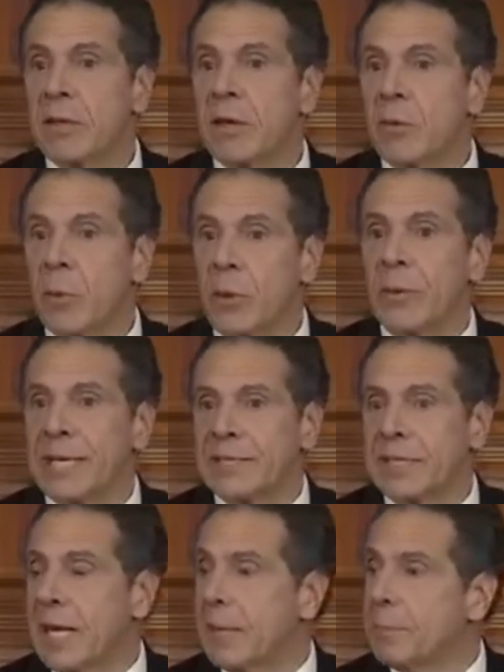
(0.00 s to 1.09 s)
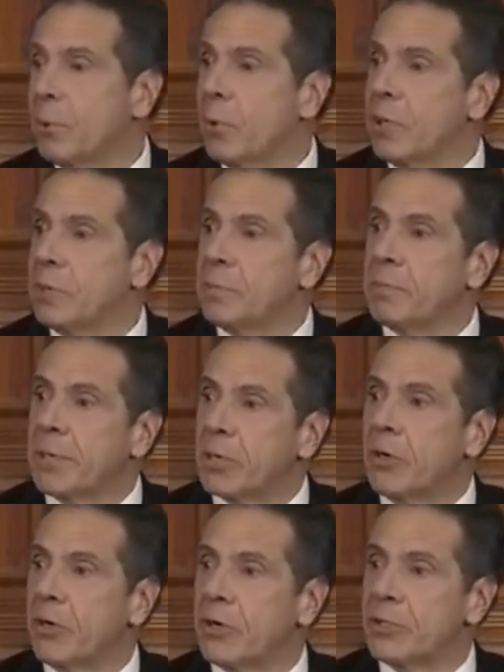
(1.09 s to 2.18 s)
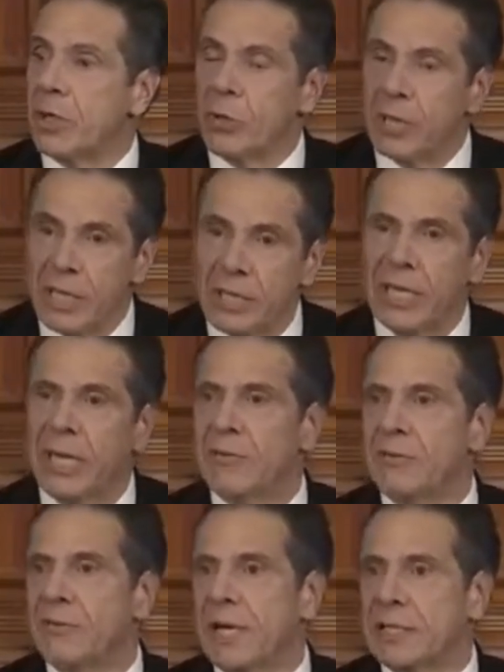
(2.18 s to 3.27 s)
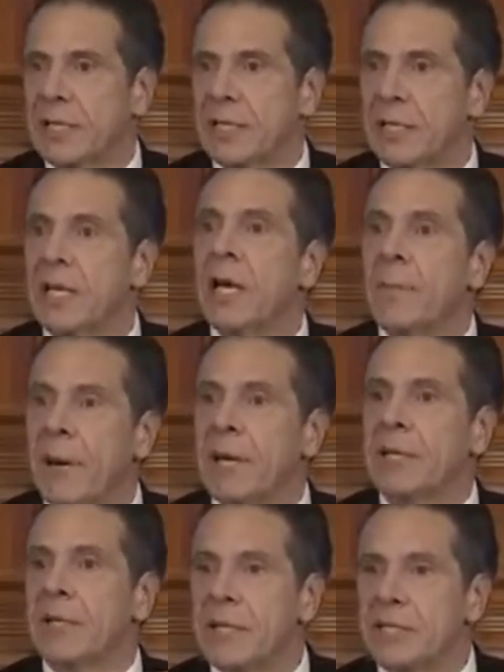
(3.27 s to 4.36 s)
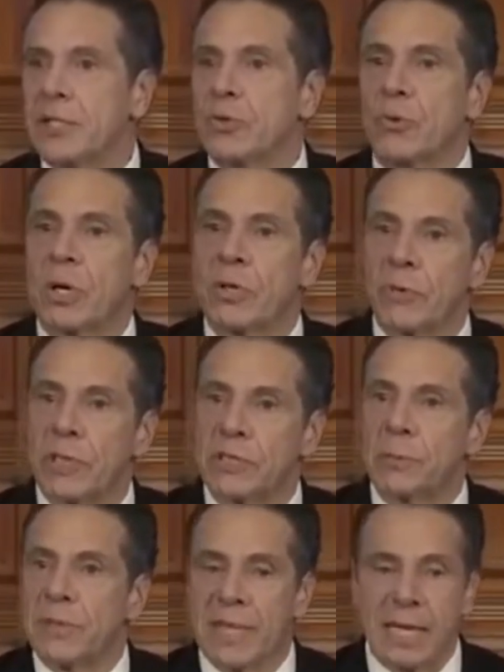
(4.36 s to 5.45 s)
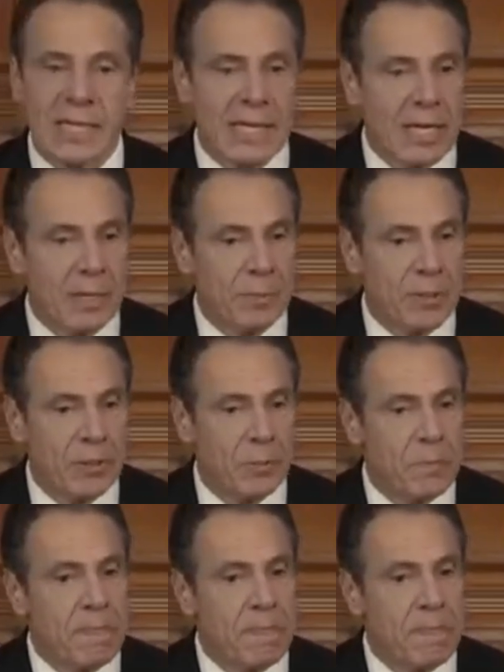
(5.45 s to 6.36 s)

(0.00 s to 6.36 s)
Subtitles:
when we get to that point, because, okay, you get infected, but there's a drug regimen that can help you.